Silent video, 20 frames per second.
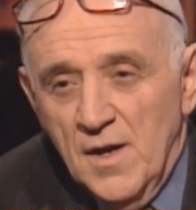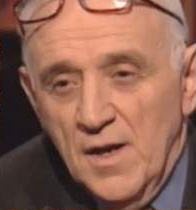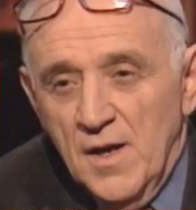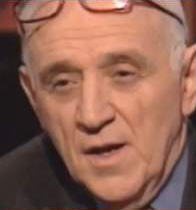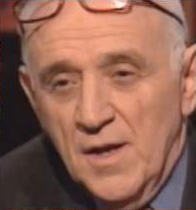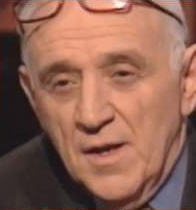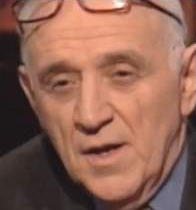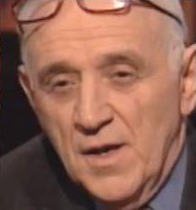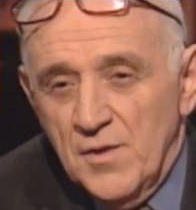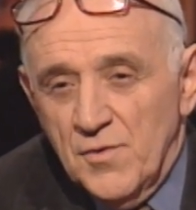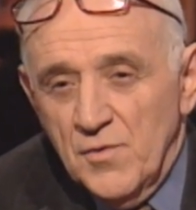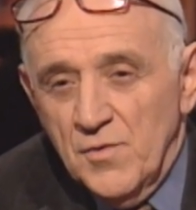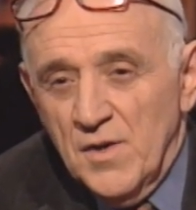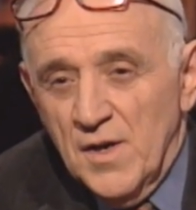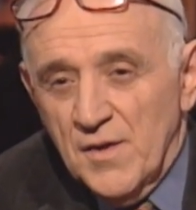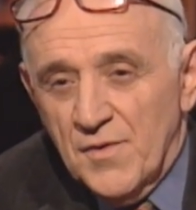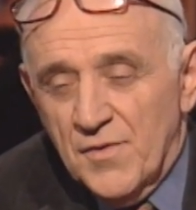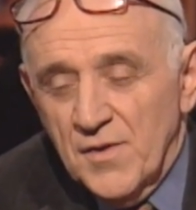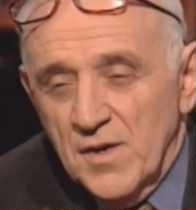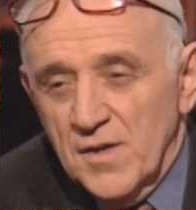and they do
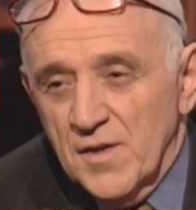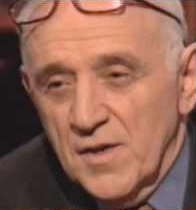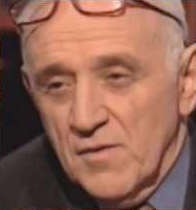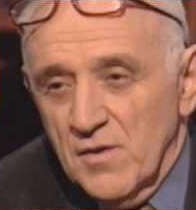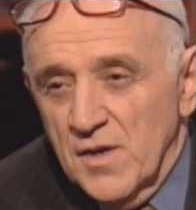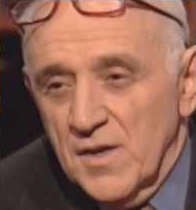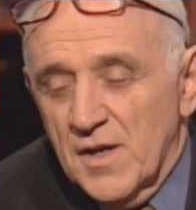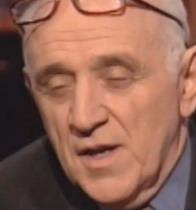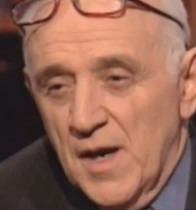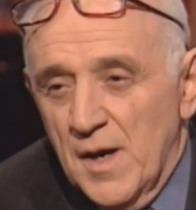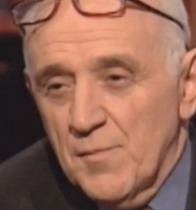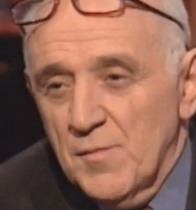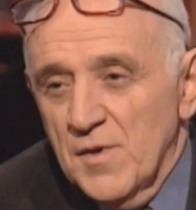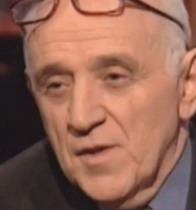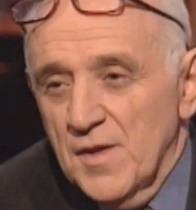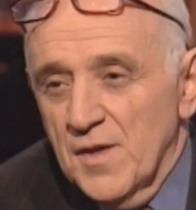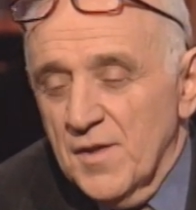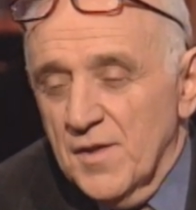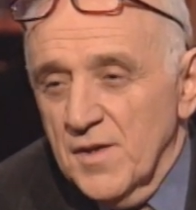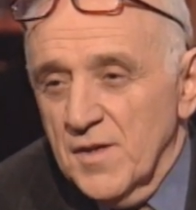not think they're on camera.
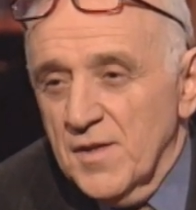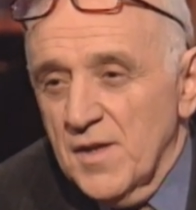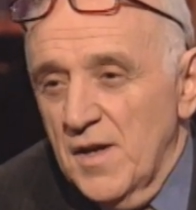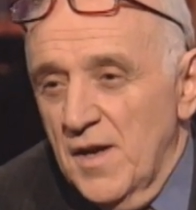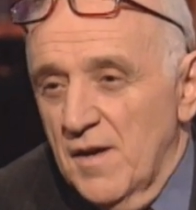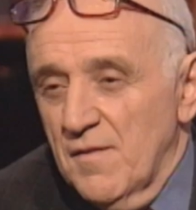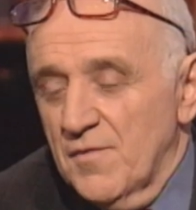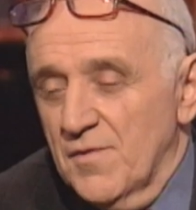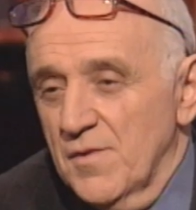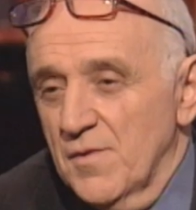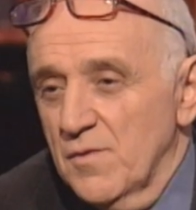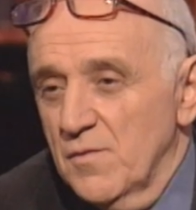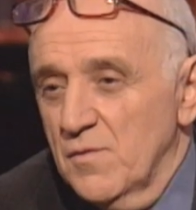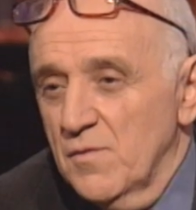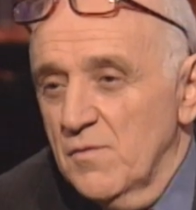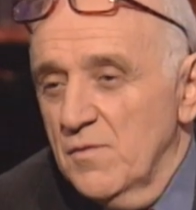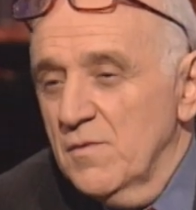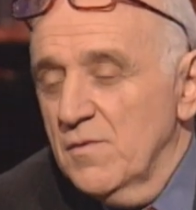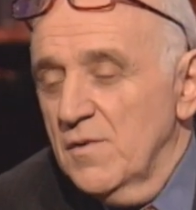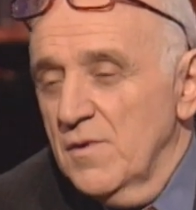They think they have
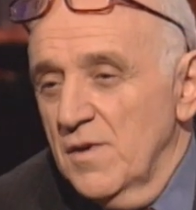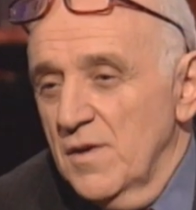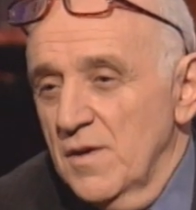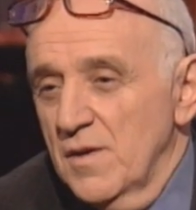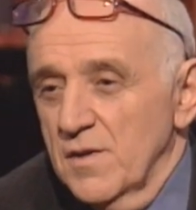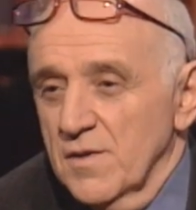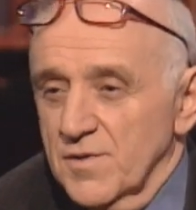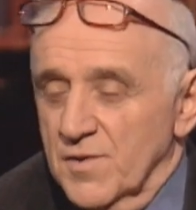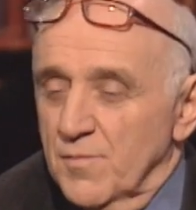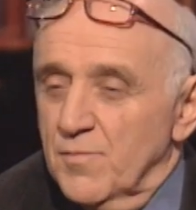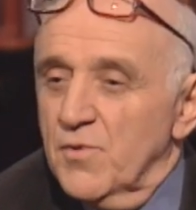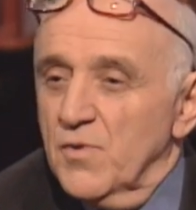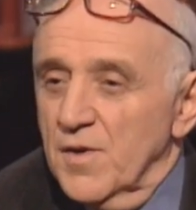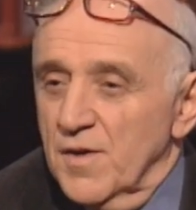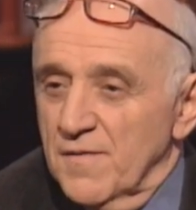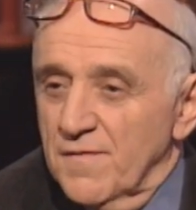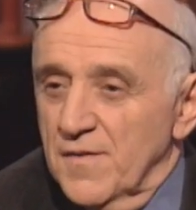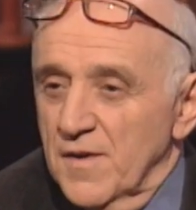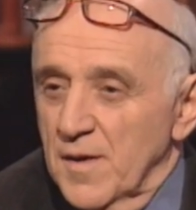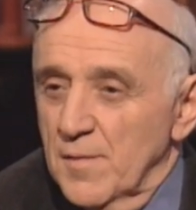to uh, support
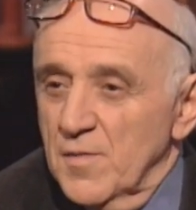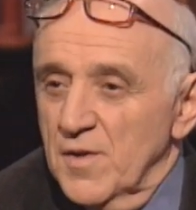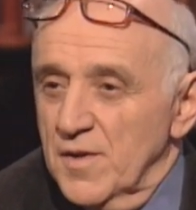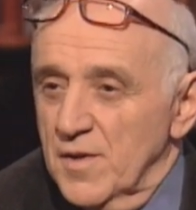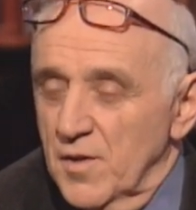a family,